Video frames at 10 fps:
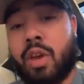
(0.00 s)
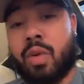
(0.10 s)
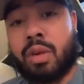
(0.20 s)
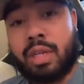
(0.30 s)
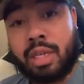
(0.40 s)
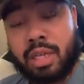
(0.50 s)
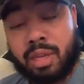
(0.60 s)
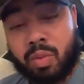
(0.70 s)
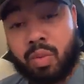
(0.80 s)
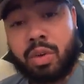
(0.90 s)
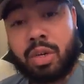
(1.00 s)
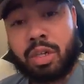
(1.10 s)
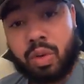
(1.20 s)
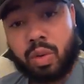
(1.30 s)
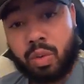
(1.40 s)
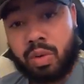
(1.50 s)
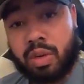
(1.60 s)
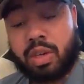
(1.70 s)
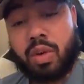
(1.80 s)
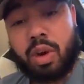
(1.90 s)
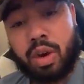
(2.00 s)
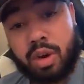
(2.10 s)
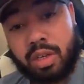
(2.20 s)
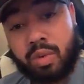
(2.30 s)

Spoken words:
We're going to get up and we're going to do it. We're going to go hard and